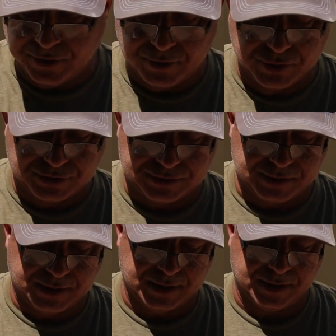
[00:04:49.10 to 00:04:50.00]

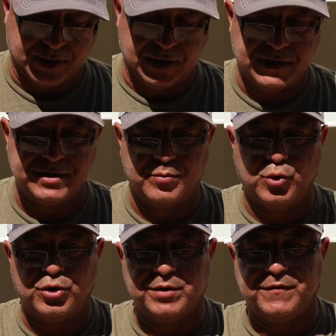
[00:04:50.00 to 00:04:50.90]
use early in the
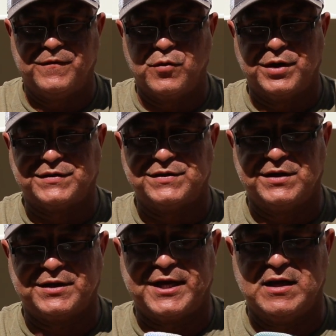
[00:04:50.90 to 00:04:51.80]
morning before the
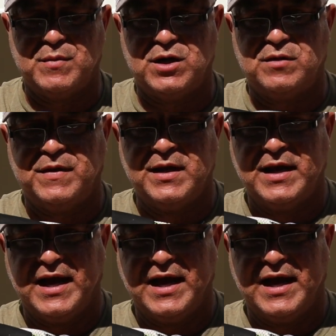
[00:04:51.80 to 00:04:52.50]
sun came up,